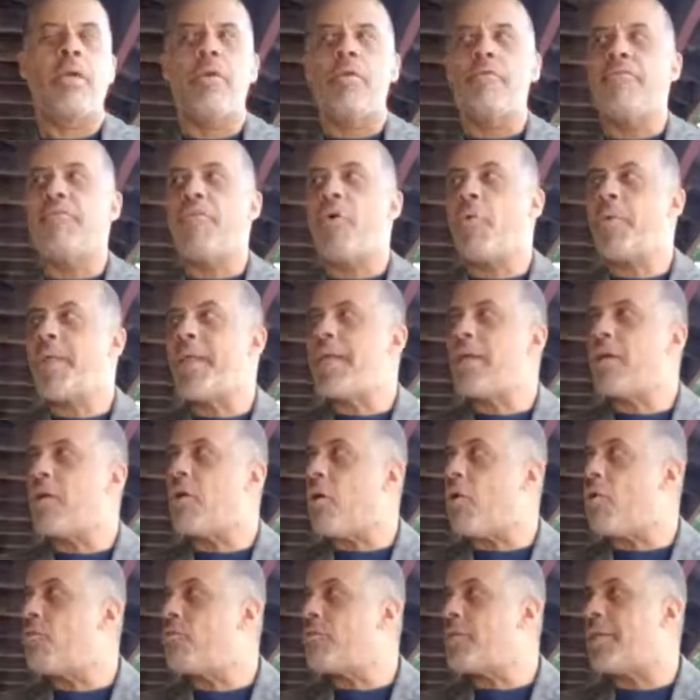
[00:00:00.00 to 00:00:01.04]
Voting
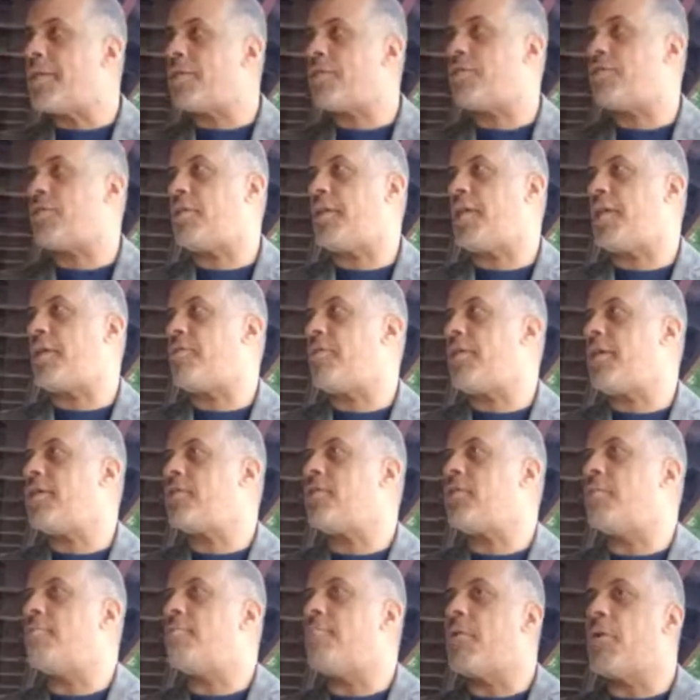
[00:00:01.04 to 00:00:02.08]
gold this year is
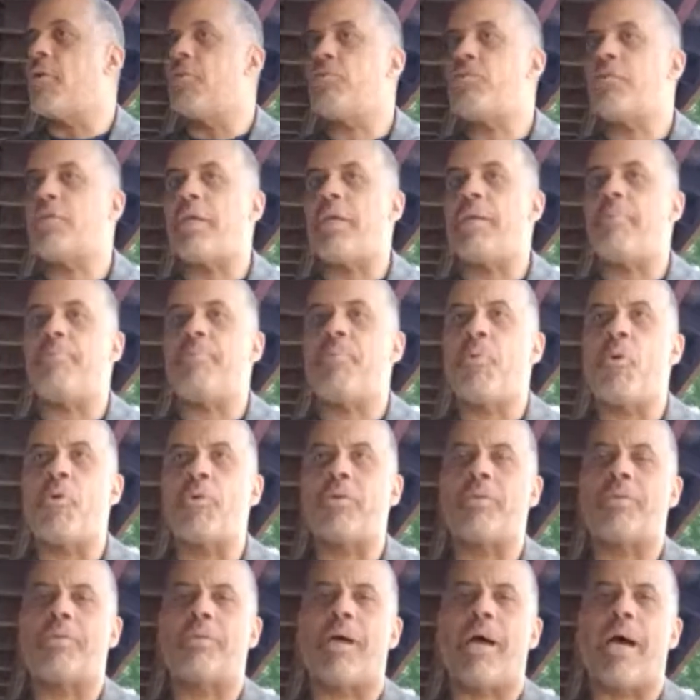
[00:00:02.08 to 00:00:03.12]
the most
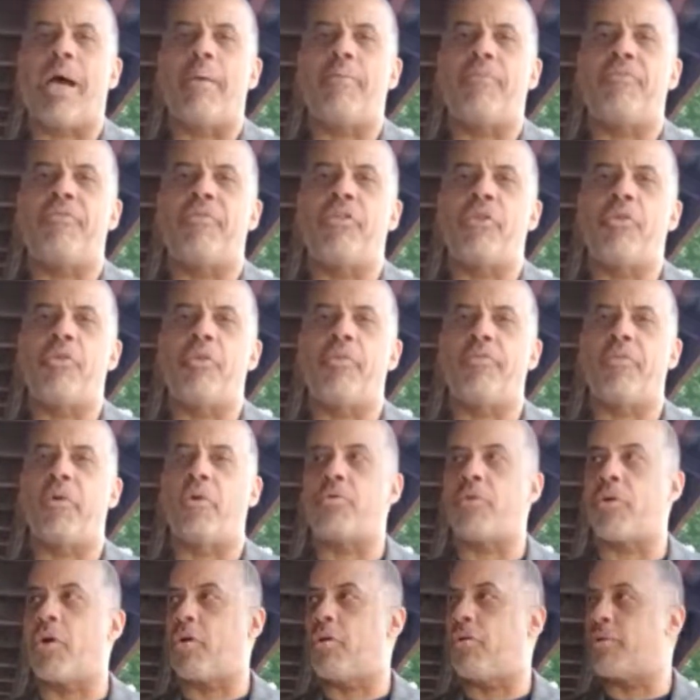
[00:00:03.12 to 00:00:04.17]
important time for you to vote
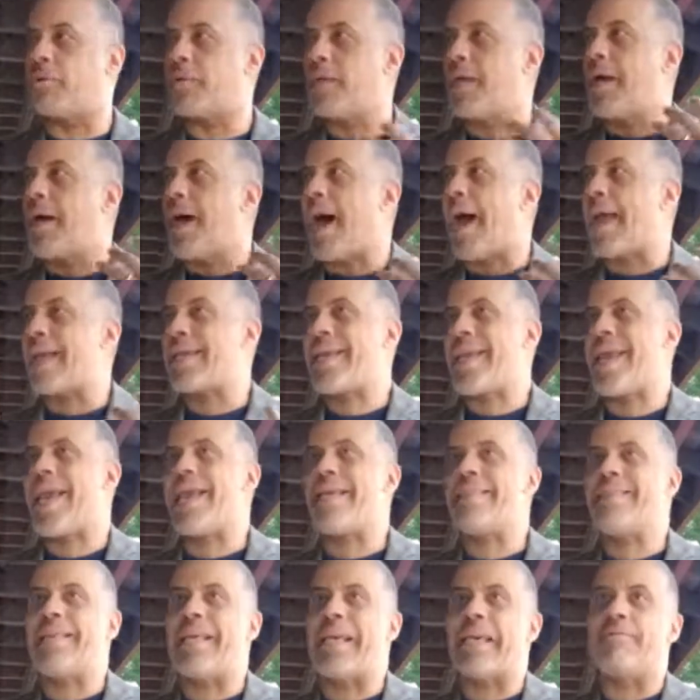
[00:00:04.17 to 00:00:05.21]
gold. I
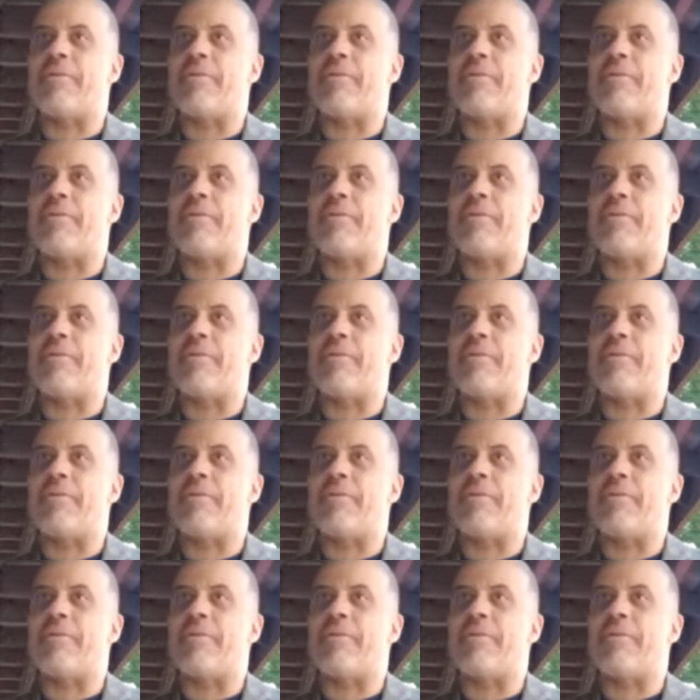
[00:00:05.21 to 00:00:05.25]
can't think of